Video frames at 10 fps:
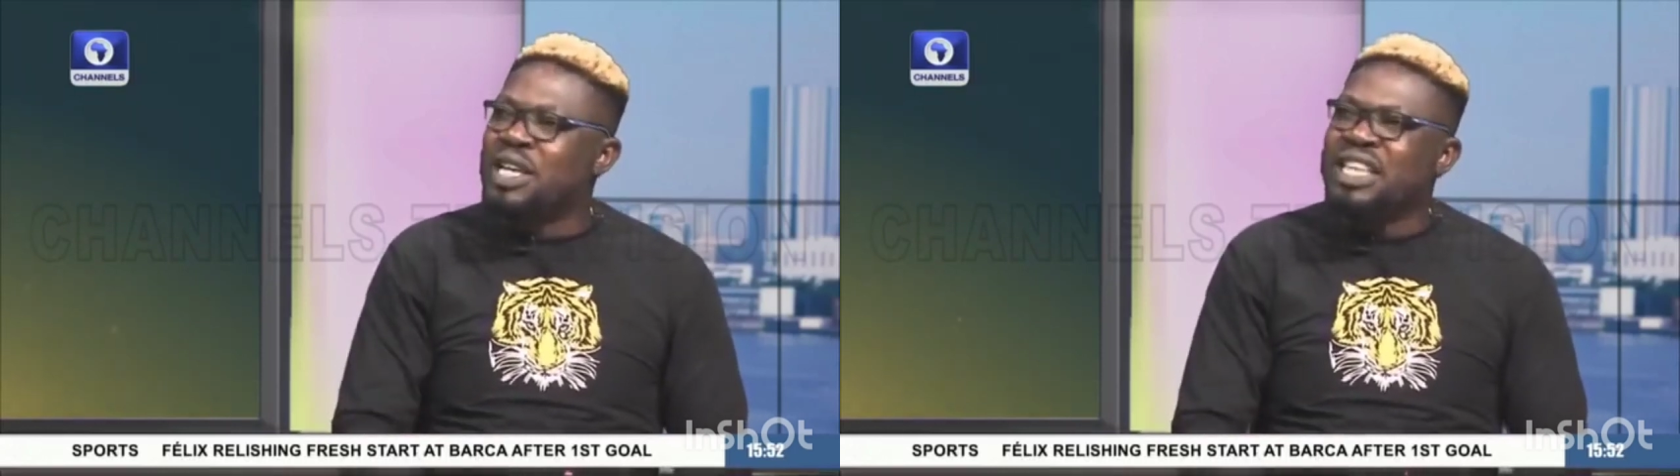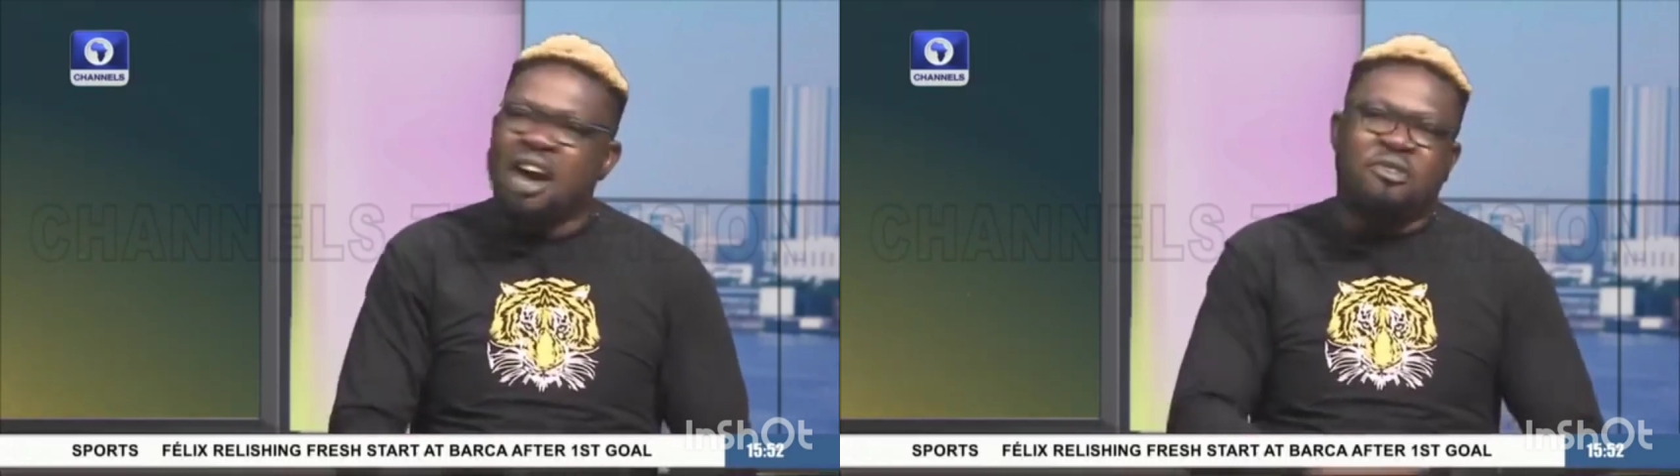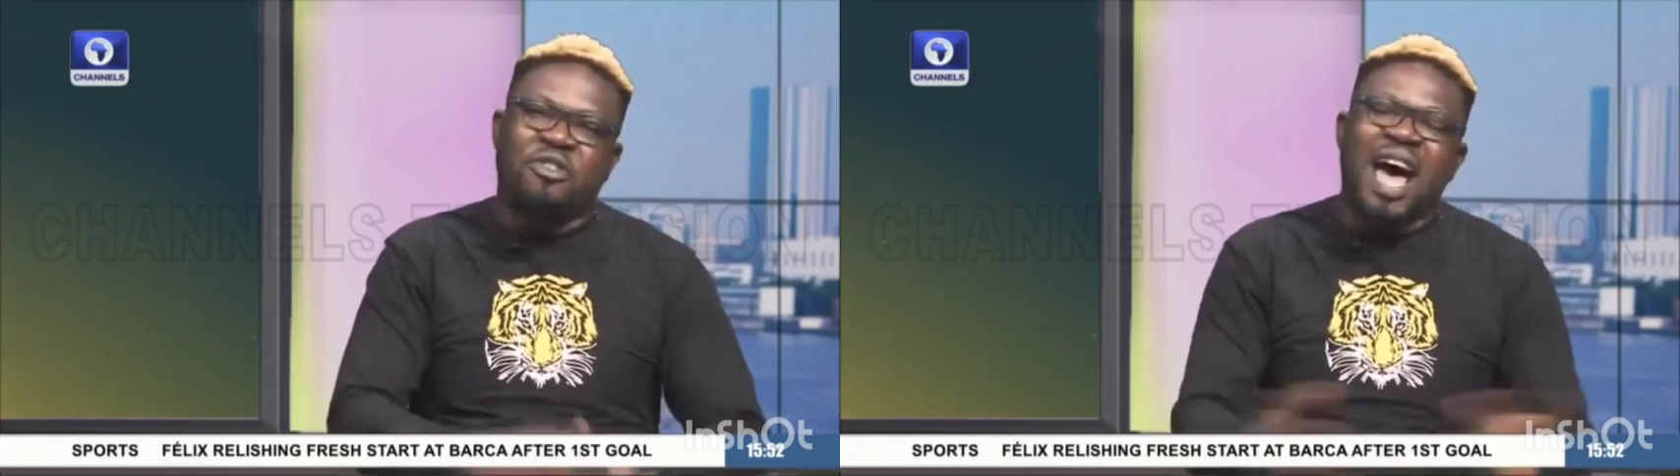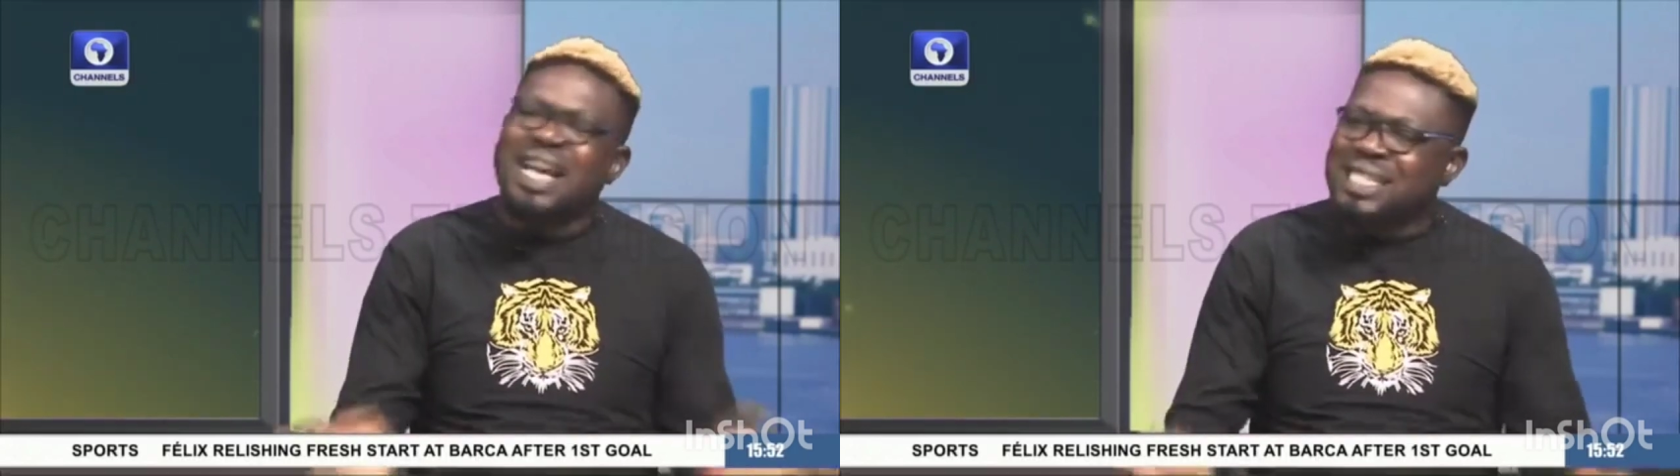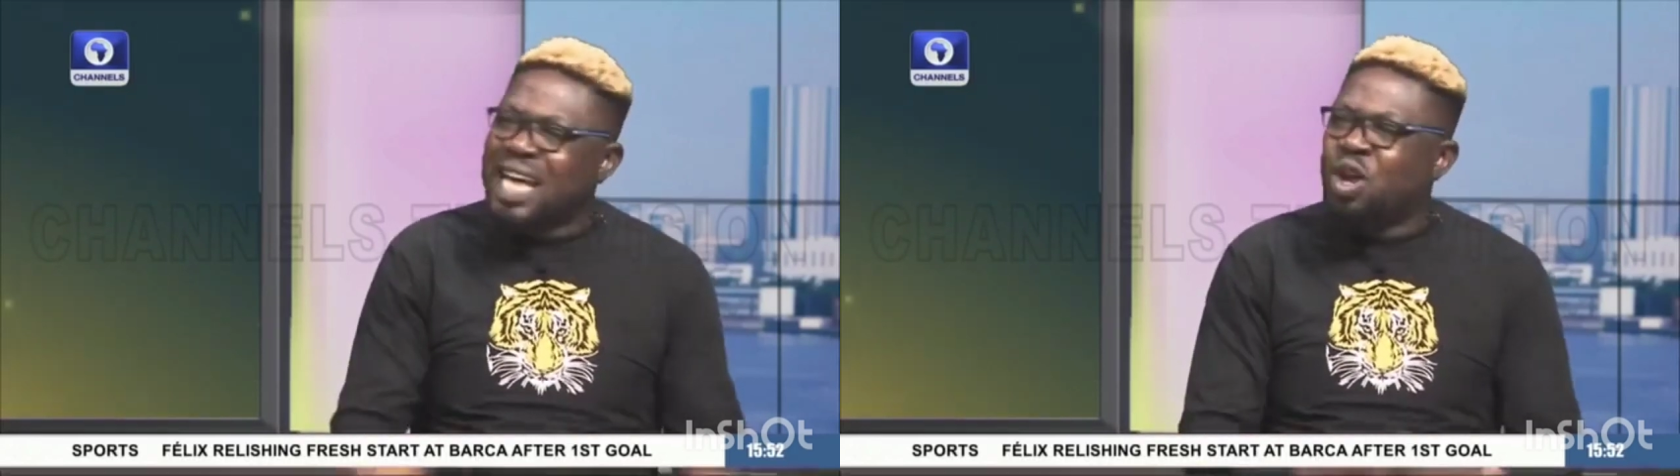their
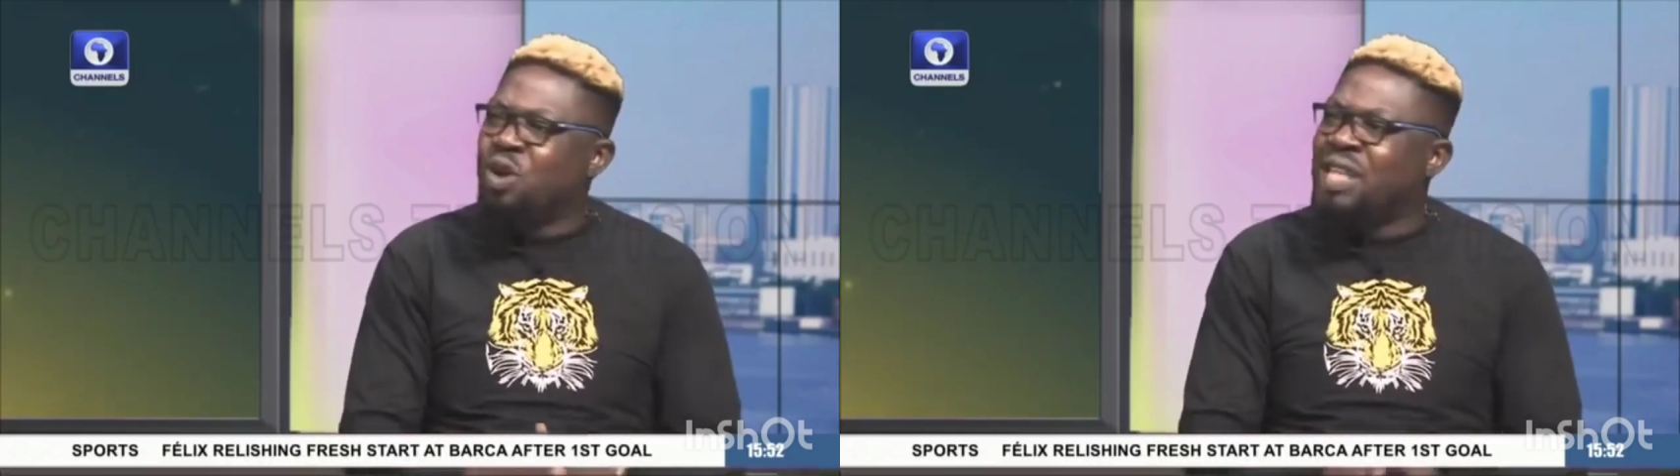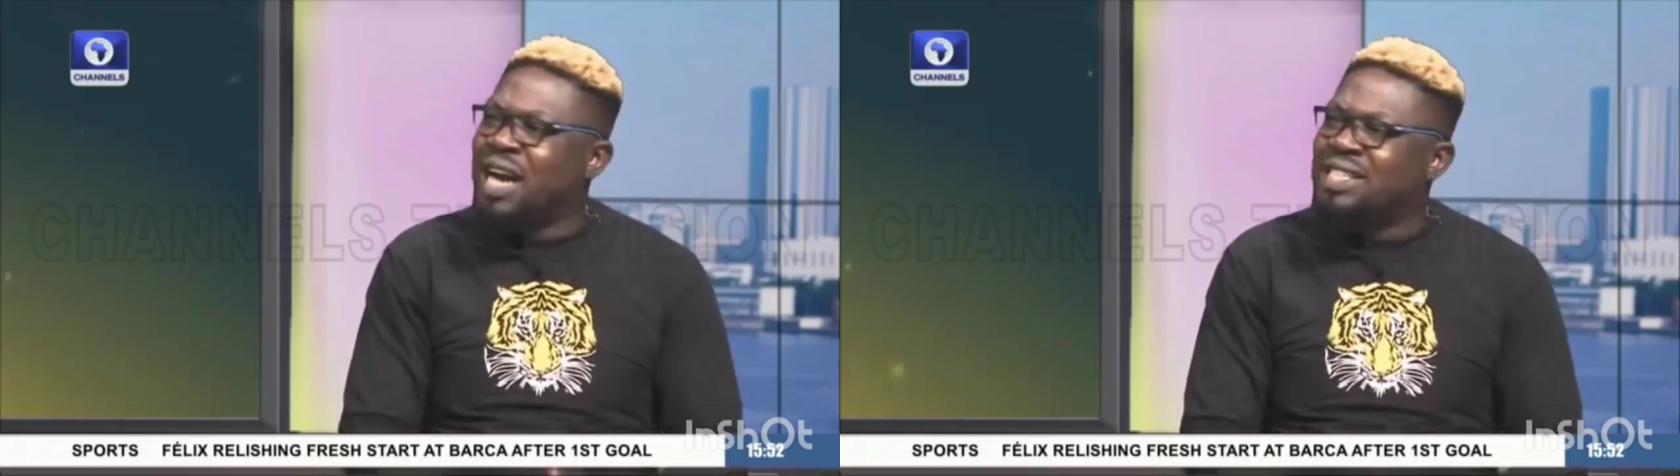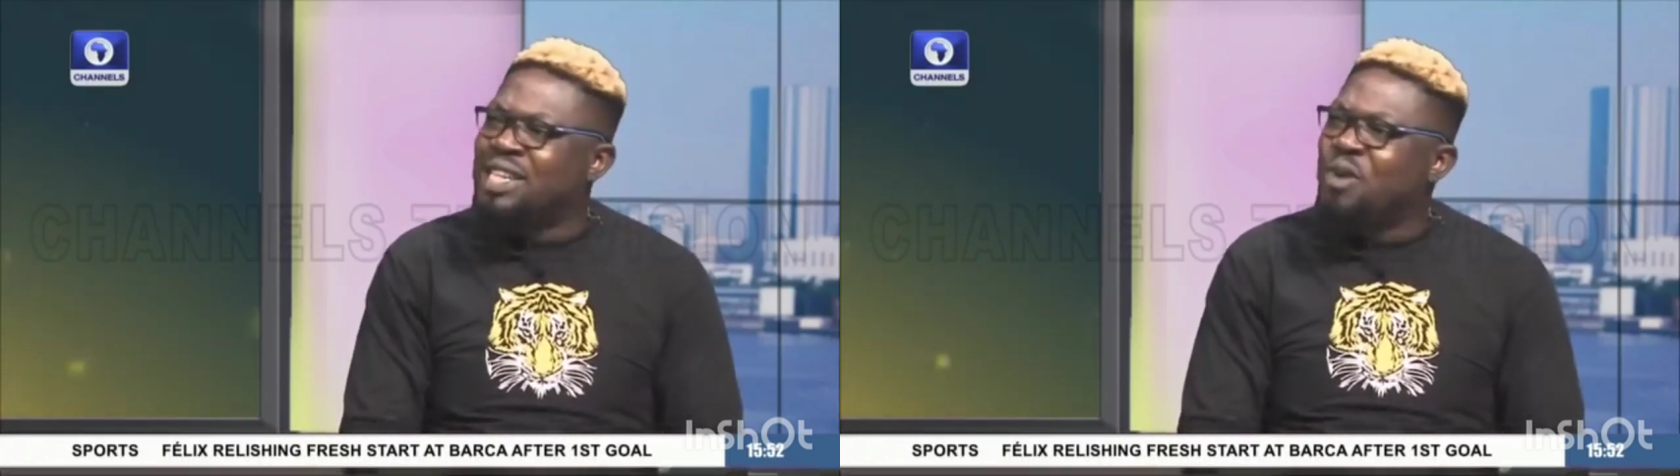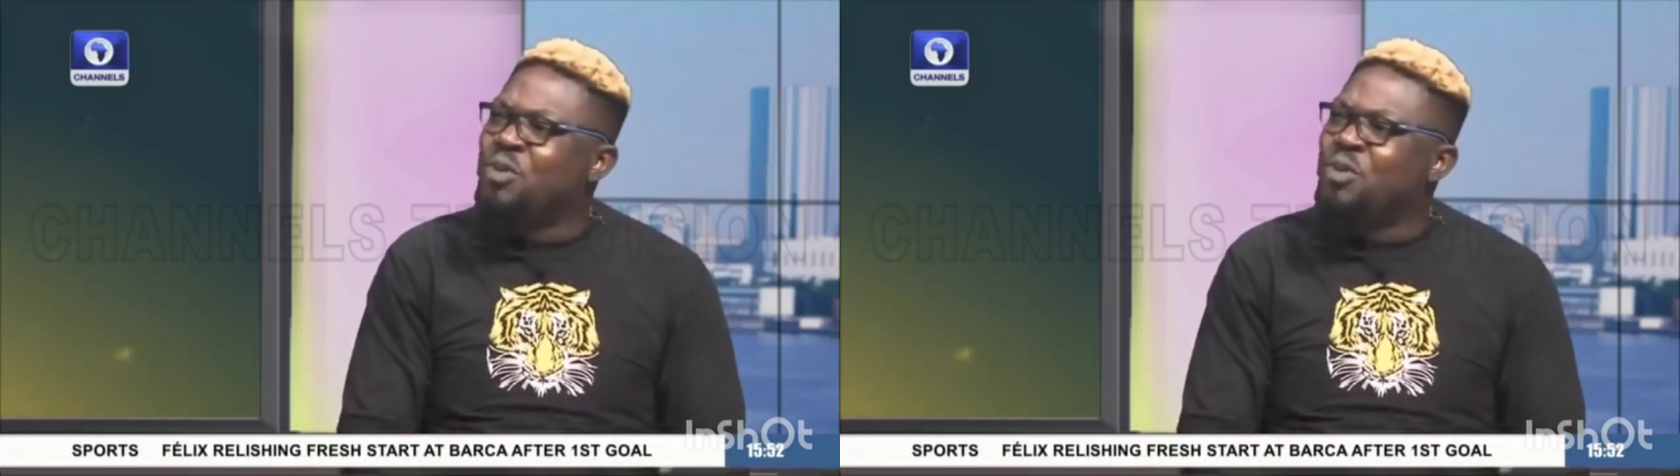frats and all that,